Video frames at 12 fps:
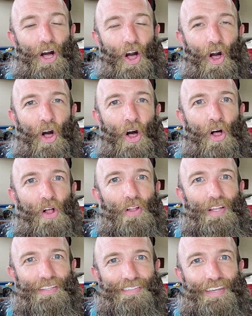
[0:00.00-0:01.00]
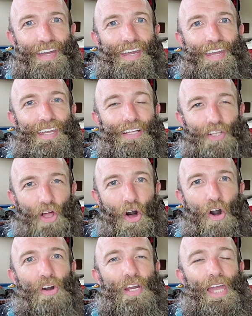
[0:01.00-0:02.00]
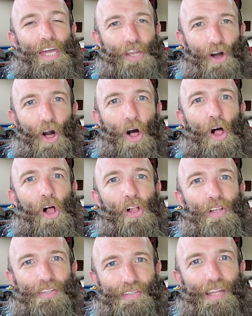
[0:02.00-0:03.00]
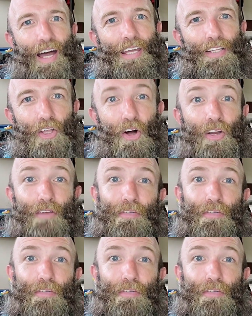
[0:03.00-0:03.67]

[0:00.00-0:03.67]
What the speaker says: all day long and all night long.